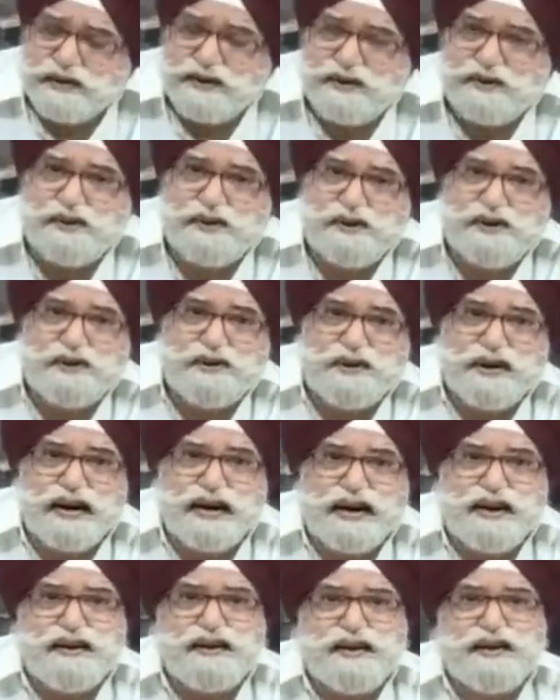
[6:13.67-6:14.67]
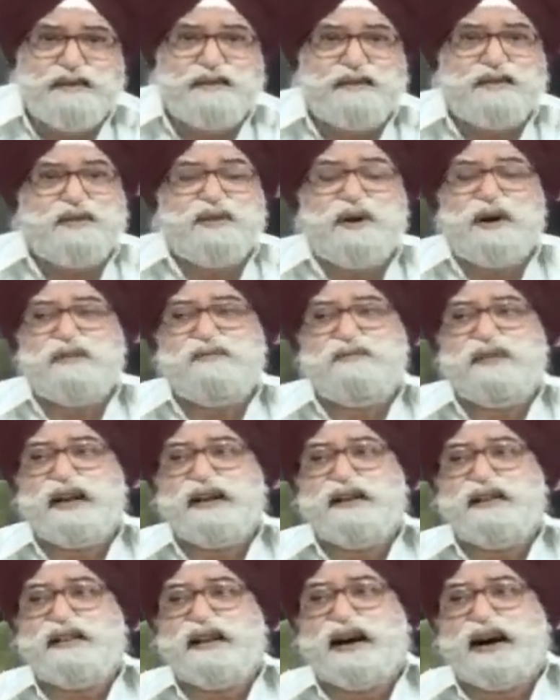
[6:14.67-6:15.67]
Oh, it is not
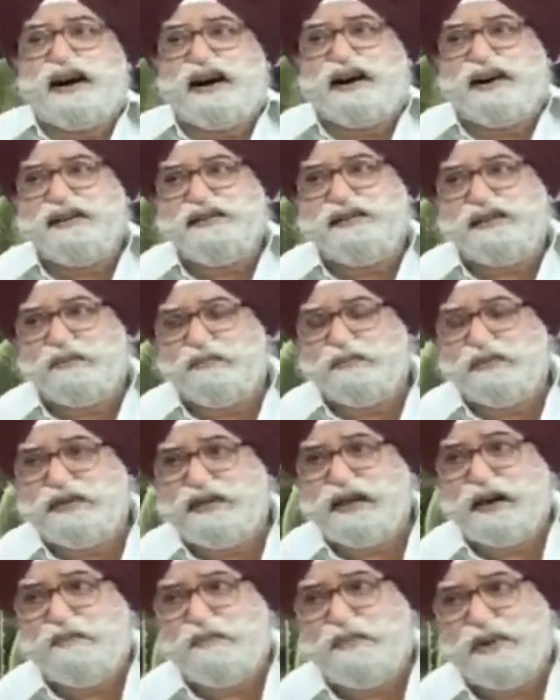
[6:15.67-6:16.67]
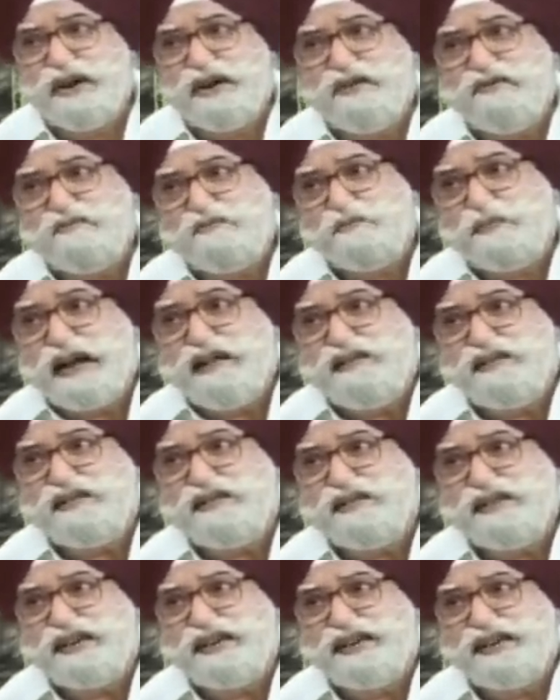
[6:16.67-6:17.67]
very large. The number of
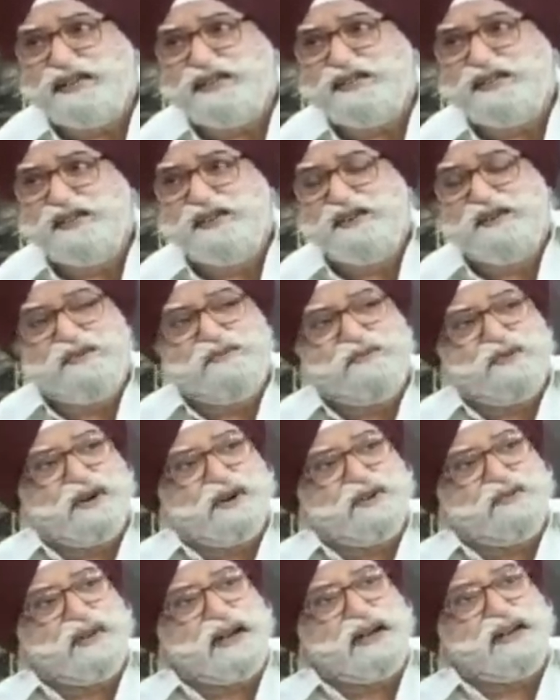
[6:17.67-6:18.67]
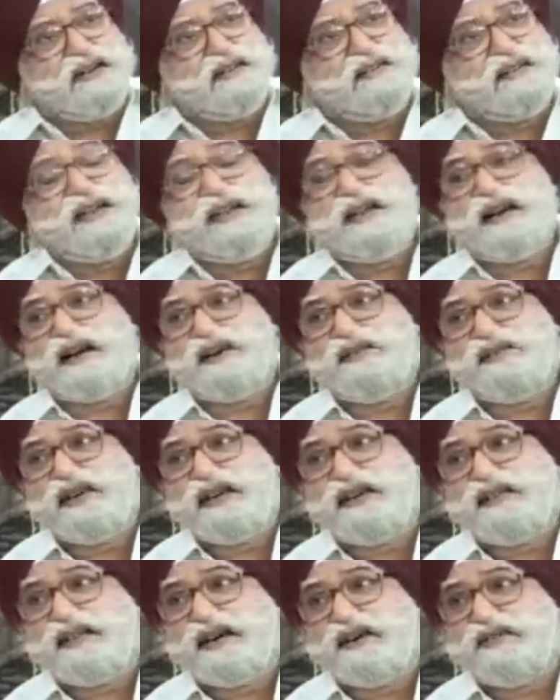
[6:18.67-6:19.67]
pensioners for
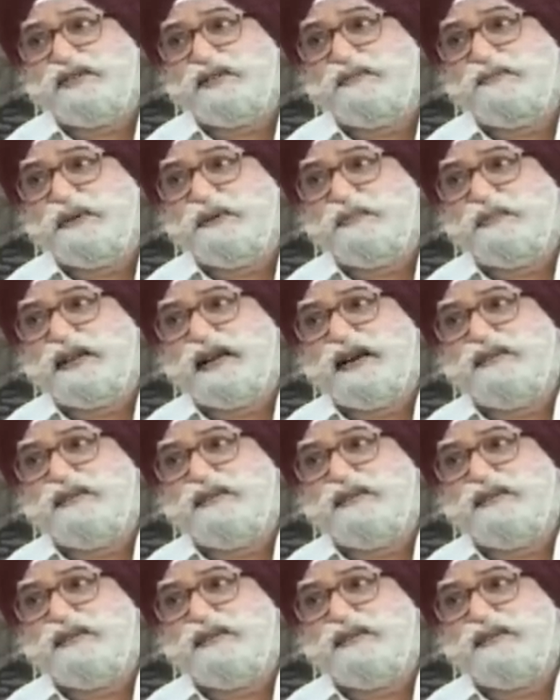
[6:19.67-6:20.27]
2,300,000 people, I